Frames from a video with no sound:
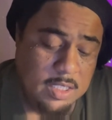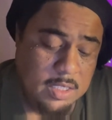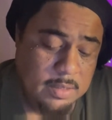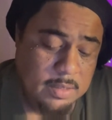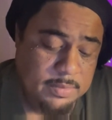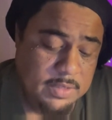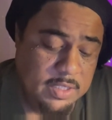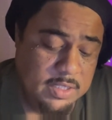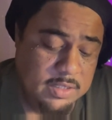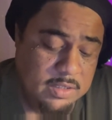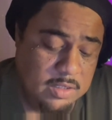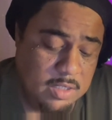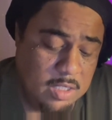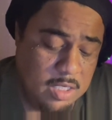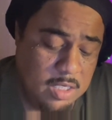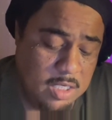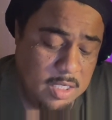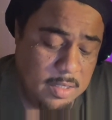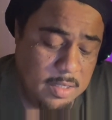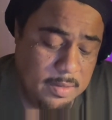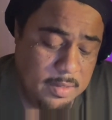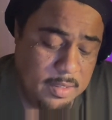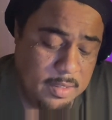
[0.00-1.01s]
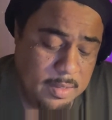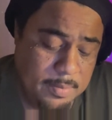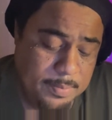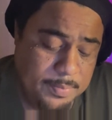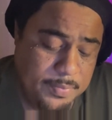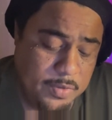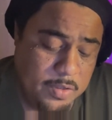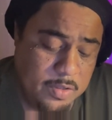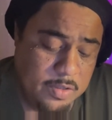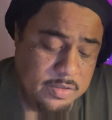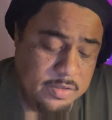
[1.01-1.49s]
This other
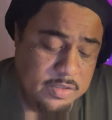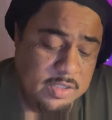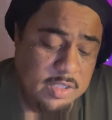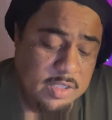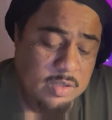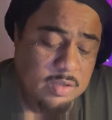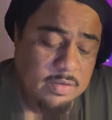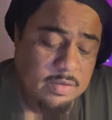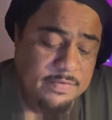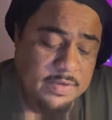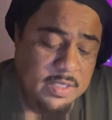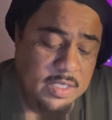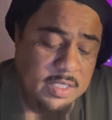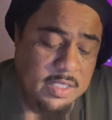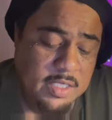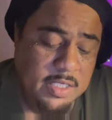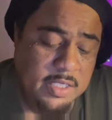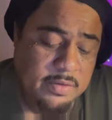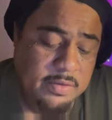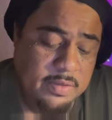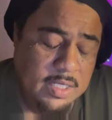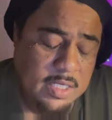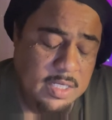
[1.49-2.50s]
person over here,